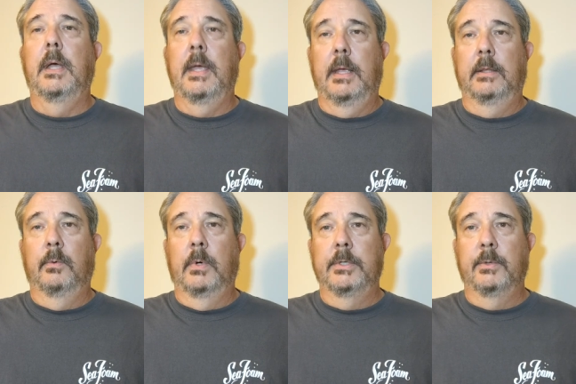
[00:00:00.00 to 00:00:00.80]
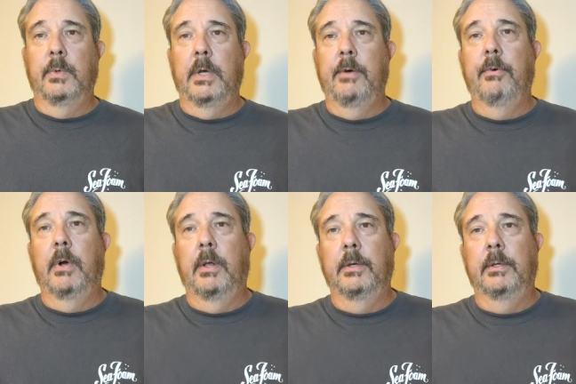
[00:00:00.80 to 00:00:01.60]
and the ones that went
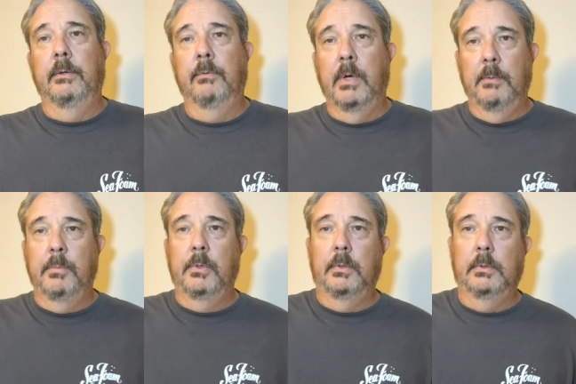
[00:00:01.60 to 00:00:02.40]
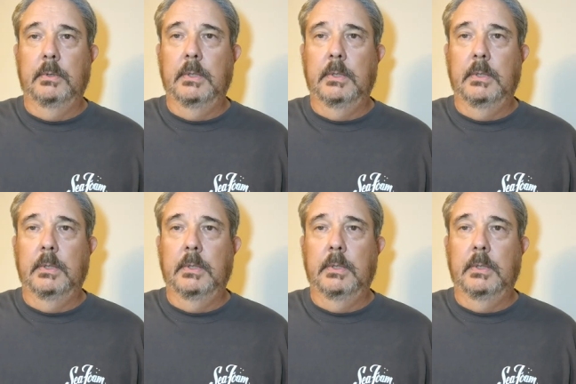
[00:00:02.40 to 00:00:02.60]
over on Rumble,